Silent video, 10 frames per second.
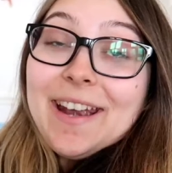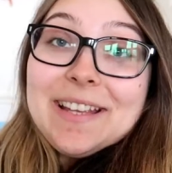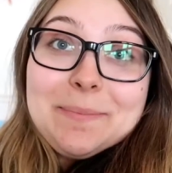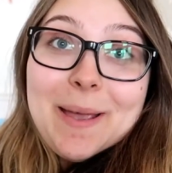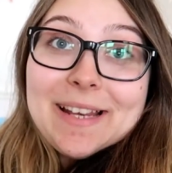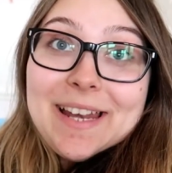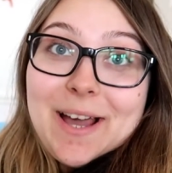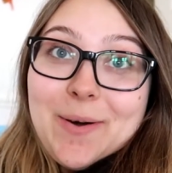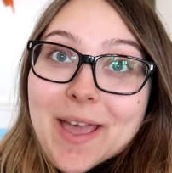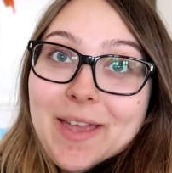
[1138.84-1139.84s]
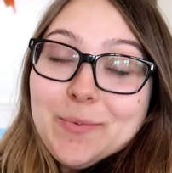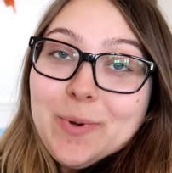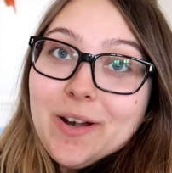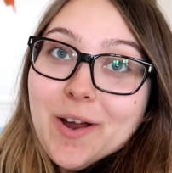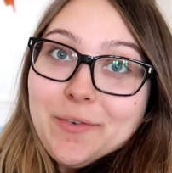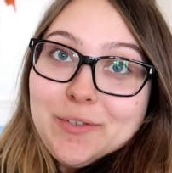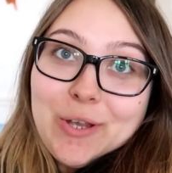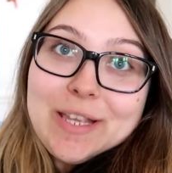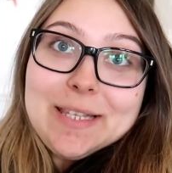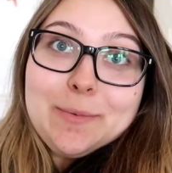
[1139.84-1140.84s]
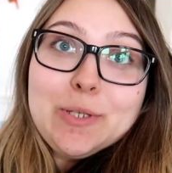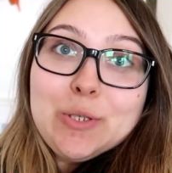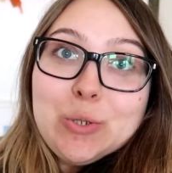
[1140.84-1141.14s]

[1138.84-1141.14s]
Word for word: Hannah's back now and we're off to get some